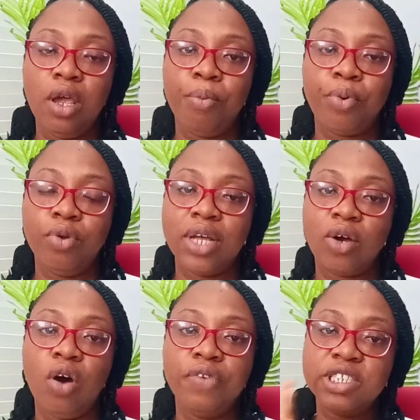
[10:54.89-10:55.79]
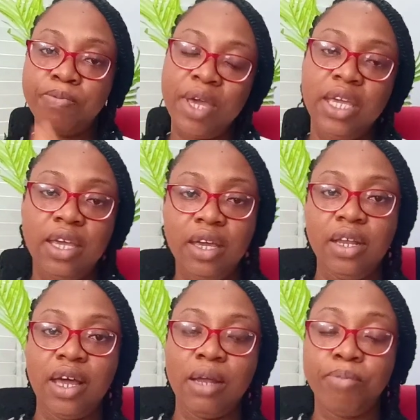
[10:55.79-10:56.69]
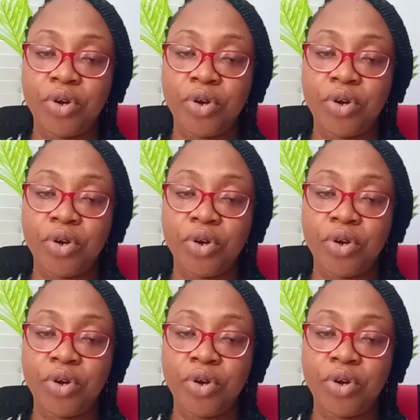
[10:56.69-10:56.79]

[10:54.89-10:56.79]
April that covers baking and